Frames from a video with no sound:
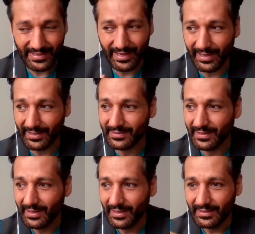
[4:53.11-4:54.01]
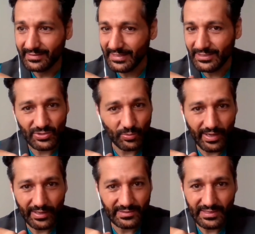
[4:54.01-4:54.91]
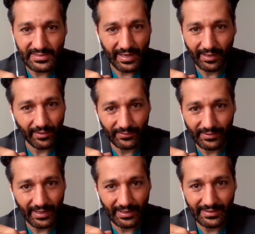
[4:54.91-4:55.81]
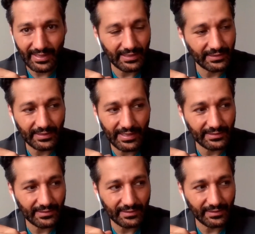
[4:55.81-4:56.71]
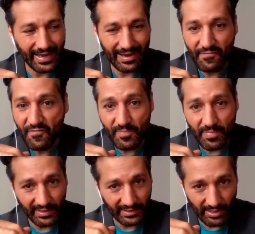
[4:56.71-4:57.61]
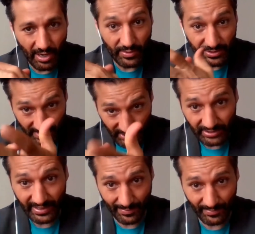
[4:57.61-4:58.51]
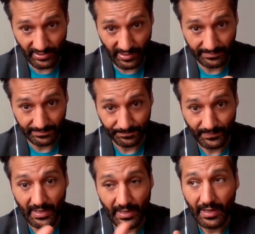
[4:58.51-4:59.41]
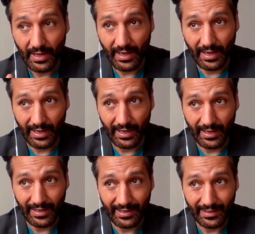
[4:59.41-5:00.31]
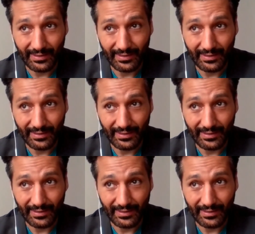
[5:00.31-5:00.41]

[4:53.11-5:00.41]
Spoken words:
And they just went to town and they let everybody know, especially Amazon, how